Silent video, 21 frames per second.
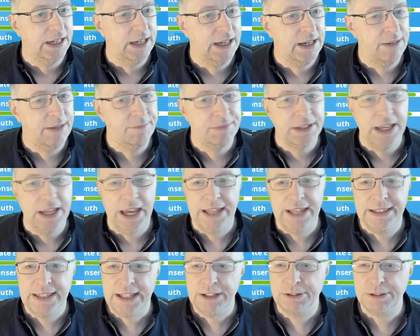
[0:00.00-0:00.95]

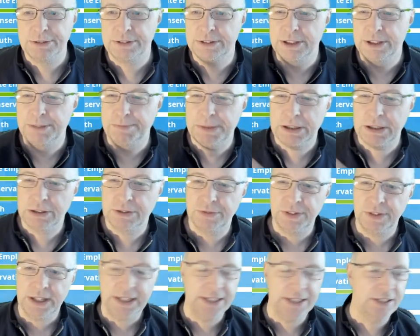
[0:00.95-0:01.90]
And that's just because
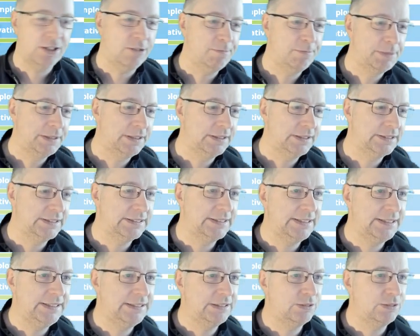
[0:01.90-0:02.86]
of incompetence.
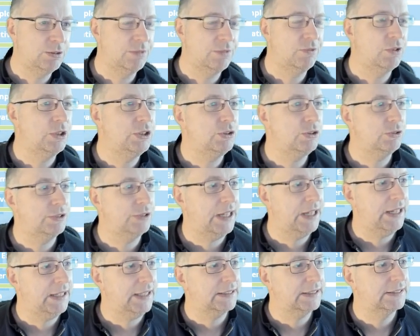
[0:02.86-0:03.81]
It's easier to avoid your
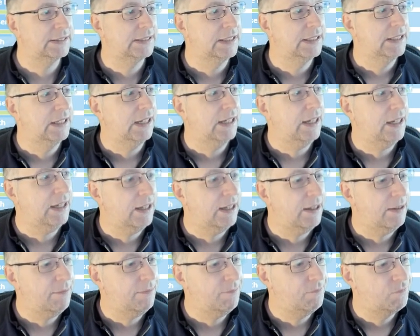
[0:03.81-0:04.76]
tax.
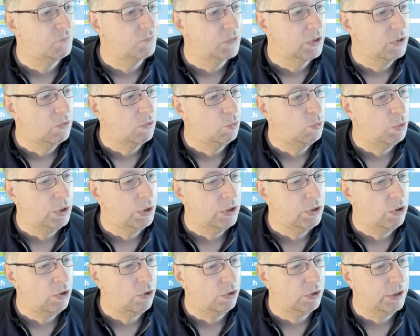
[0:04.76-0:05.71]
We're
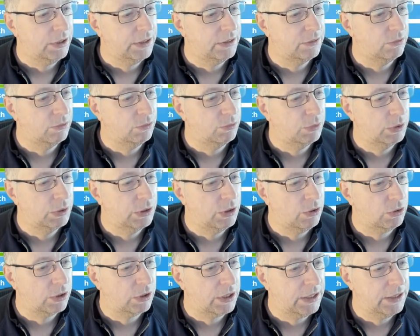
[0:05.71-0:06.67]

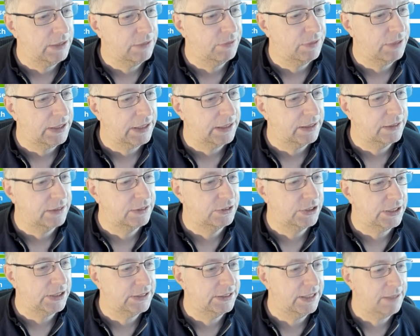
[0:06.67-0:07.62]
not kind of
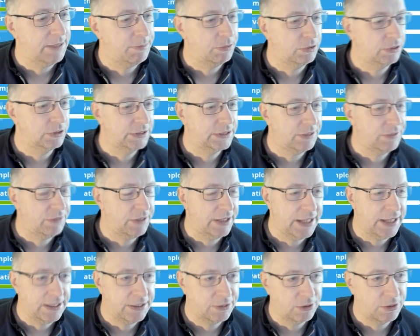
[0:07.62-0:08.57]
chasing up on stuff like
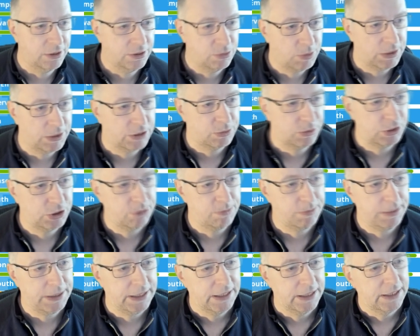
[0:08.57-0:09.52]
that as well as we should
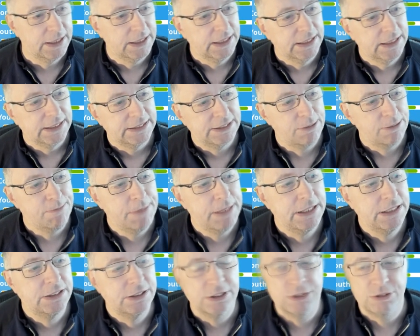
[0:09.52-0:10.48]
be. So
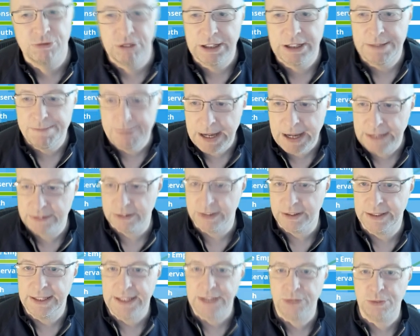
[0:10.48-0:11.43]
ministers really matter,
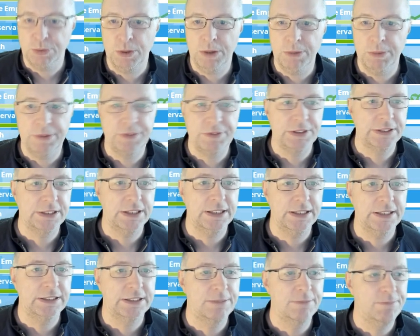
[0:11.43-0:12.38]
and that's why we've
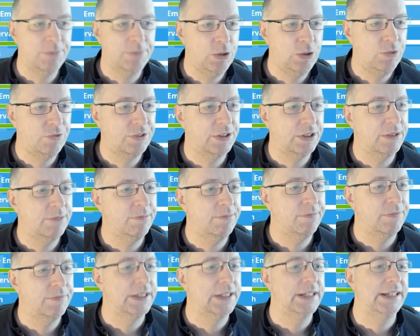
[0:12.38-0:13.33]
decided to move
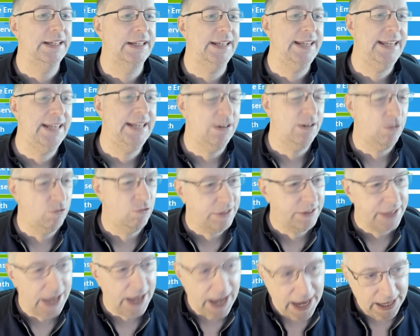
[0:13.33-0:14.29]
them here, or
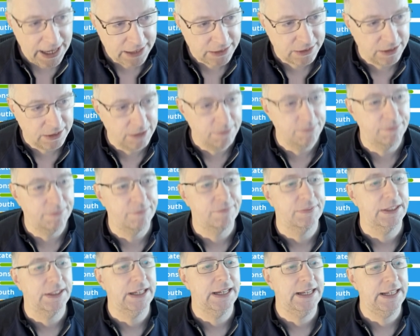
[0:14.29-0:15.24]
rather add them
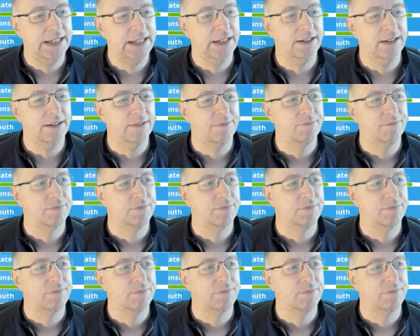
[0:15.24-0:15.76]
here.